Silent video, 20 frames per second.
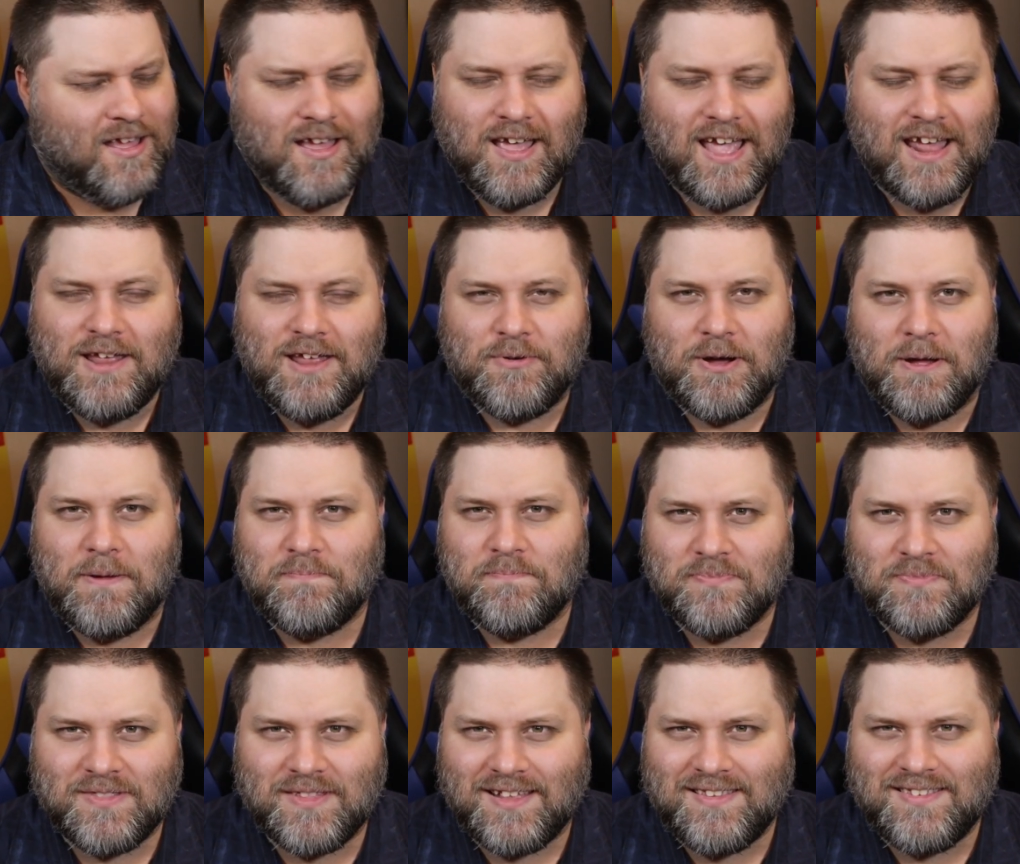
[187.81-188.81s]
Anyway,
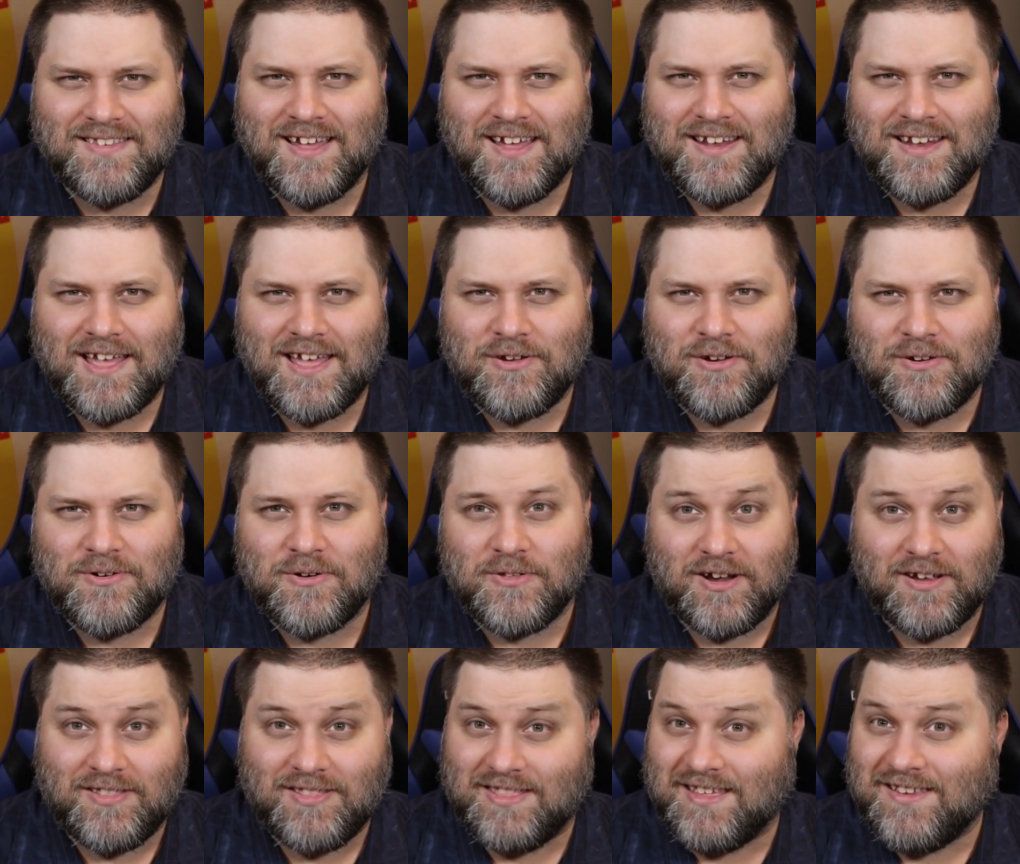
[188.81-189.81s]
that's not neither here nor
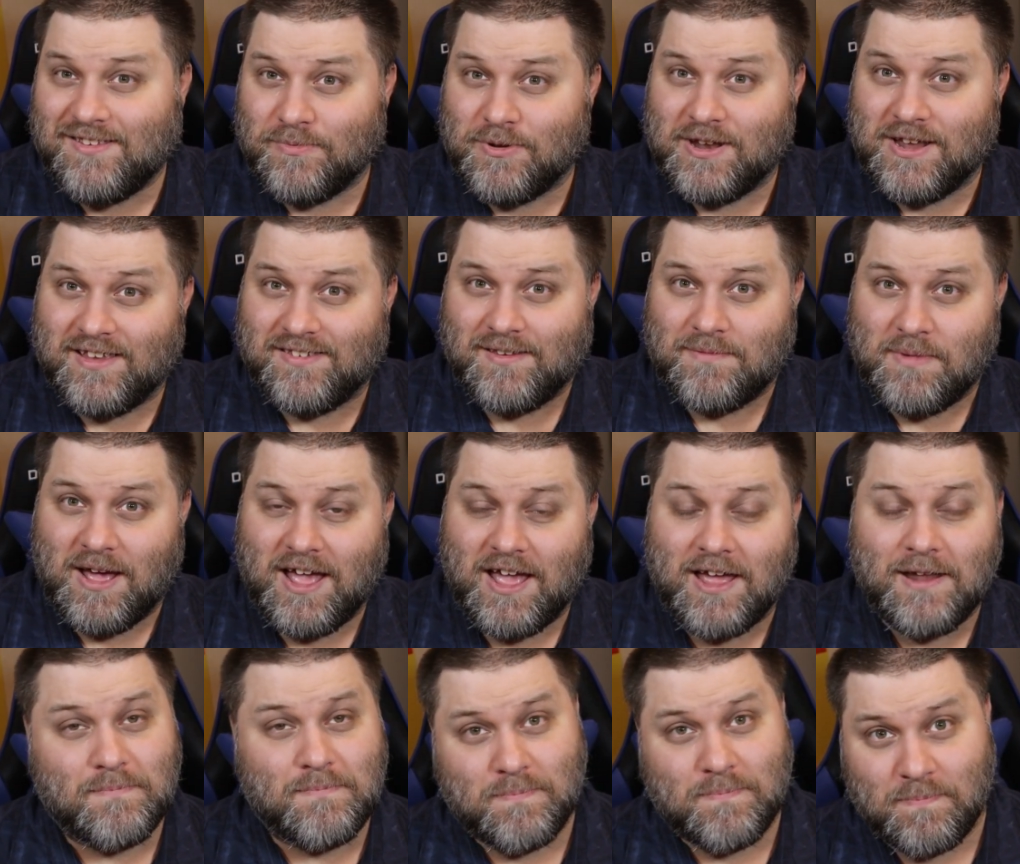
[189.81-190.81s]
there. This one isn't
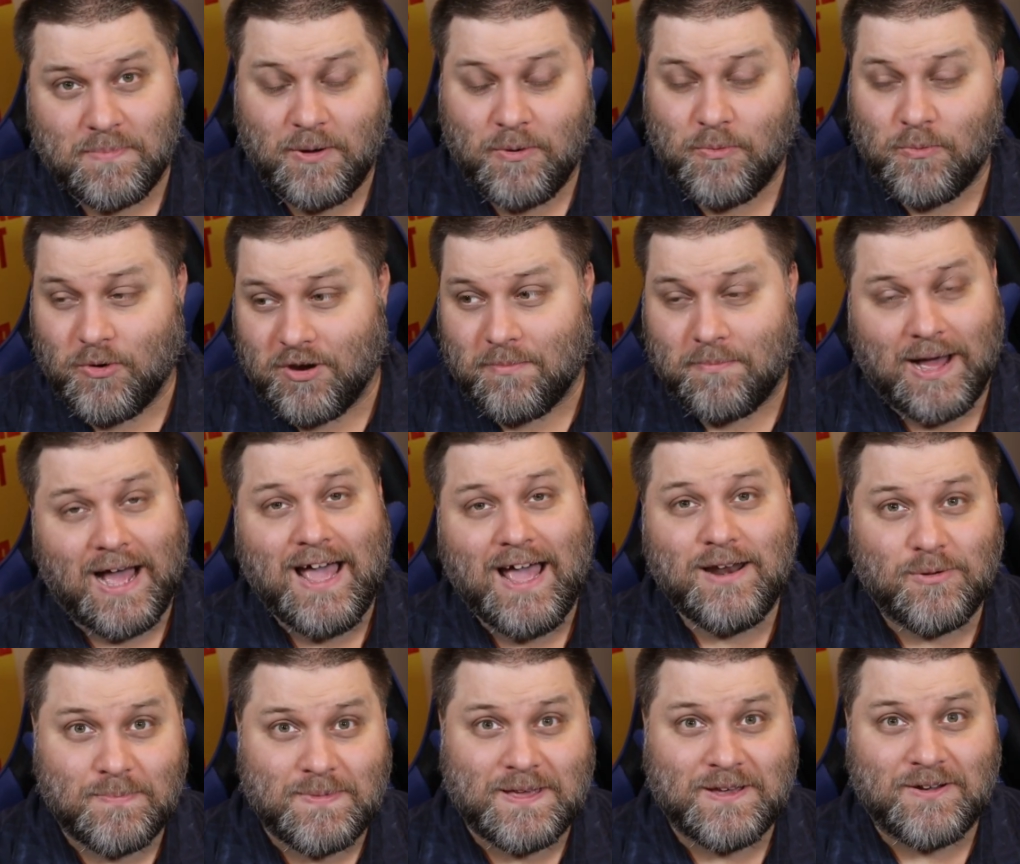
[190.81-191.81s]
mine, but one of mine
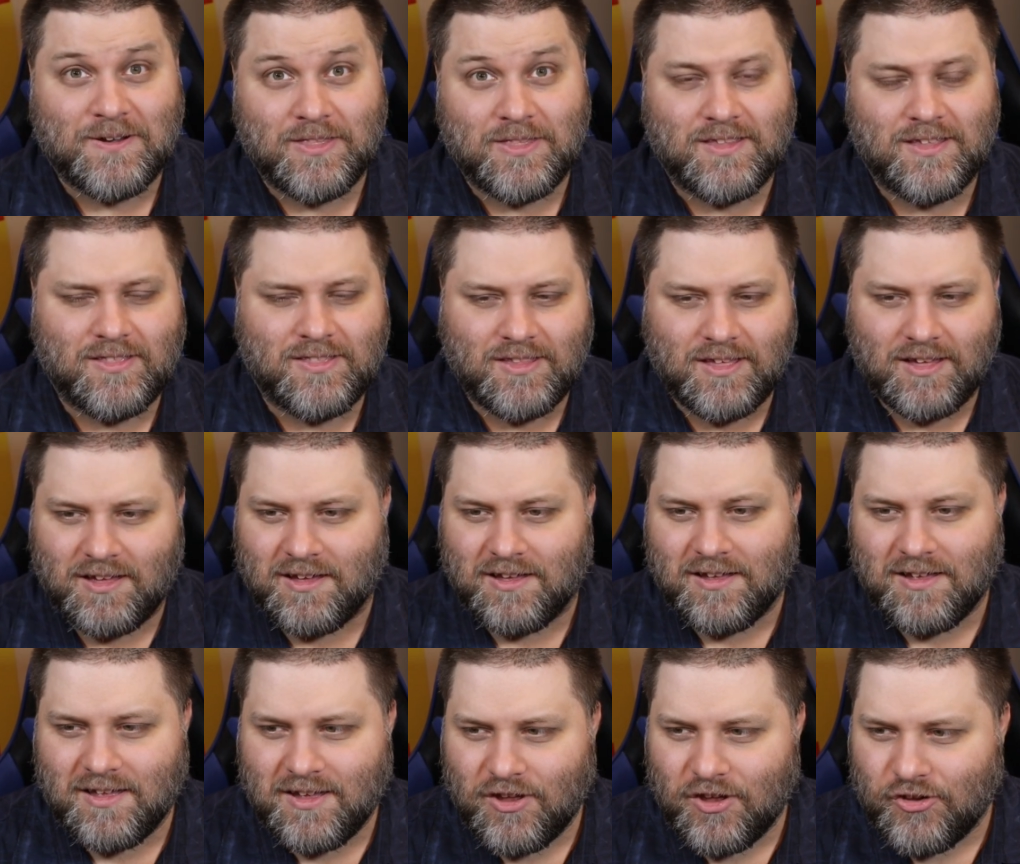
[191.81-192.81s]
will be on the
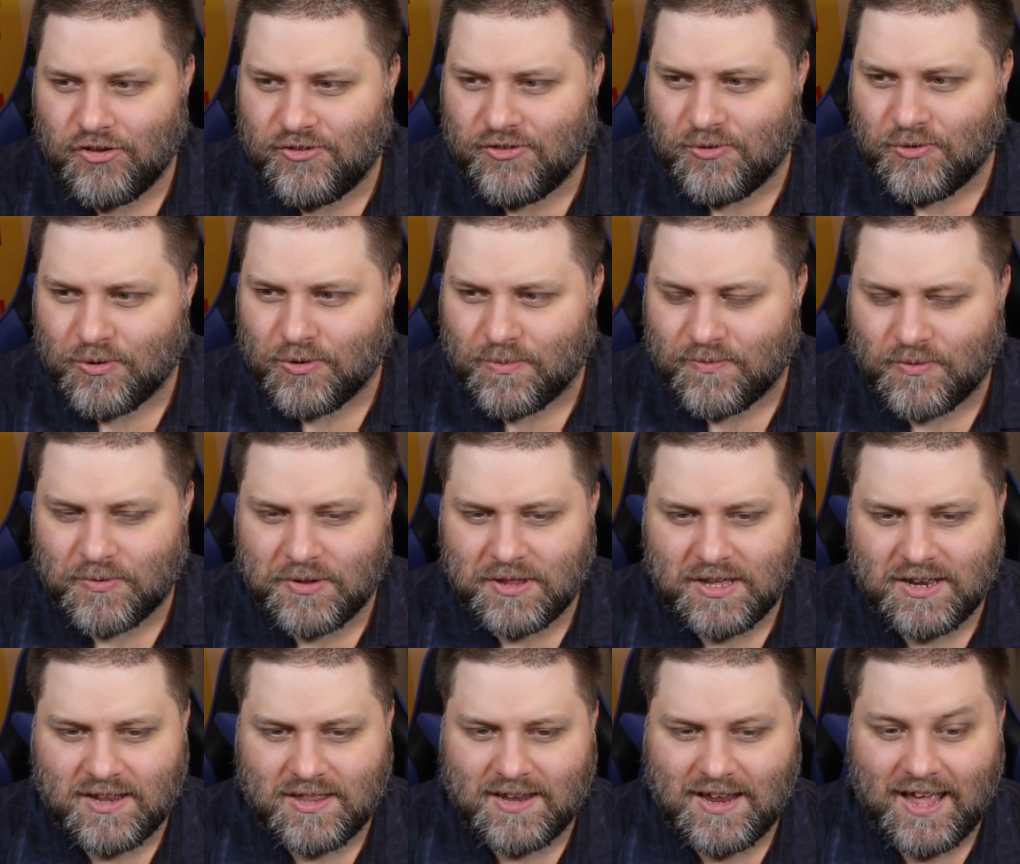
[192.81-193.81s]
store before the
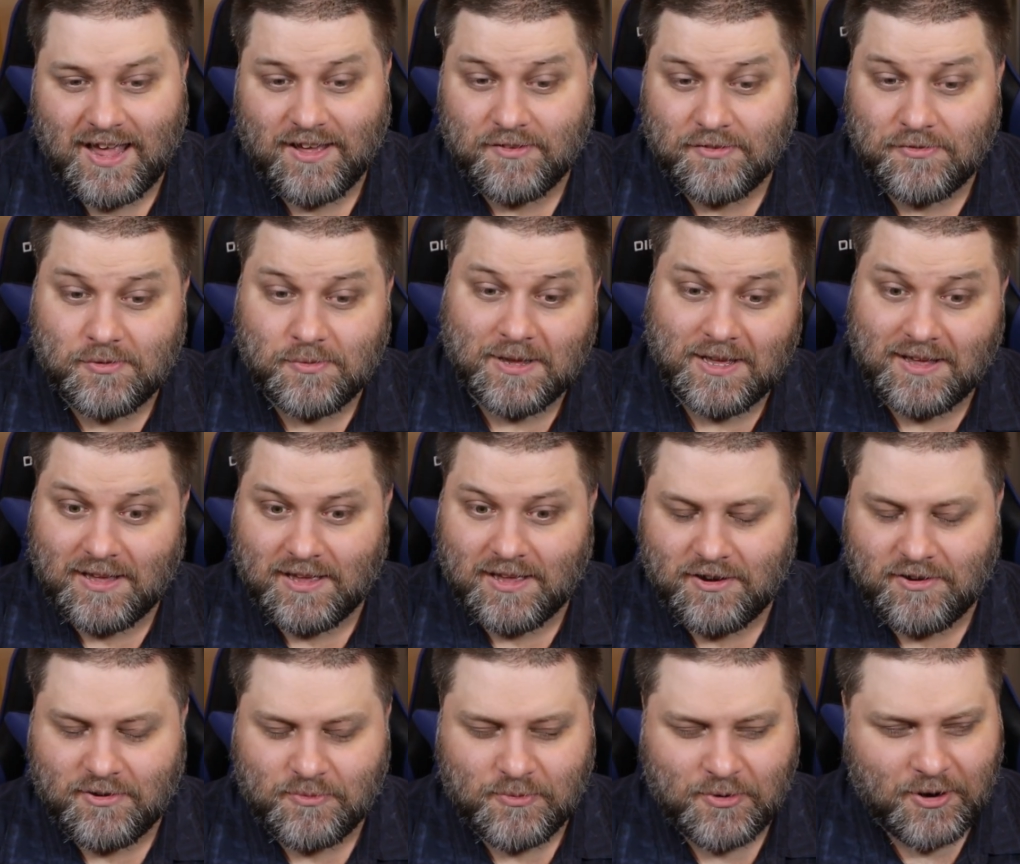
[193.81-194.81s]
end of the day, assuming I can get
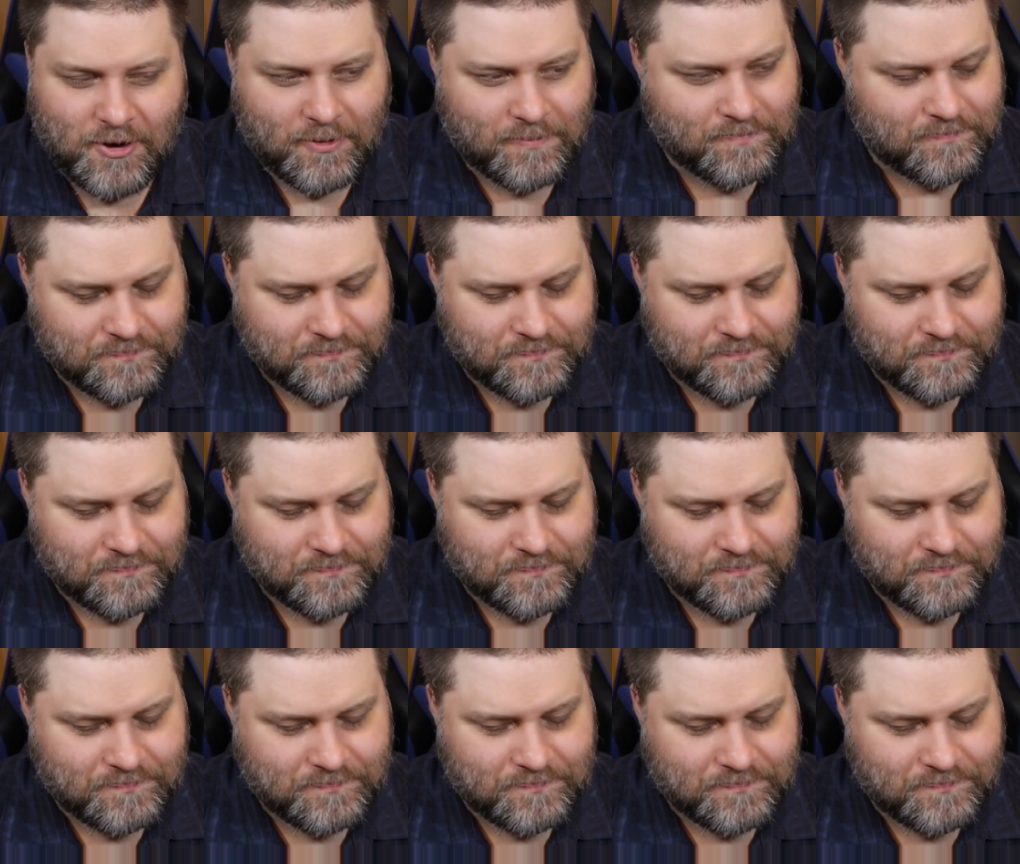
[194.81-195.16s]
it to work.